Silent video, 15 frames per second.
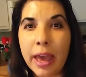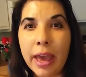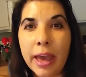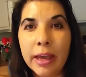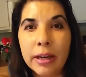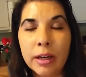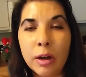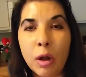
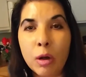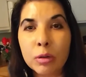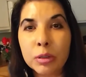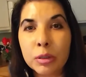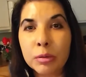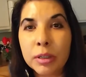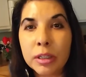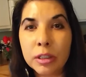and it
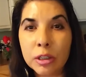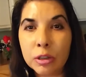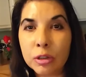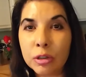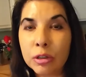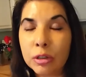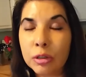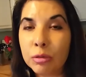also
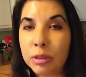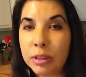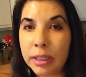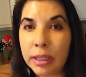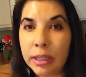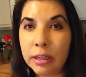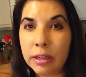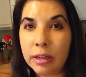conditions their
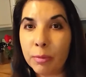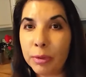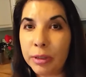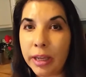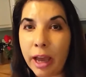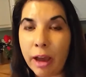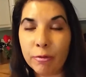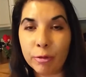skin when
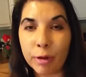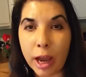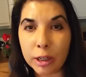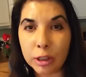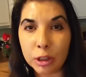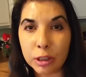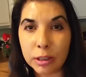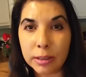they have
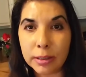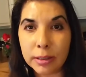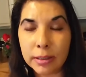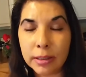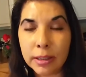rashes.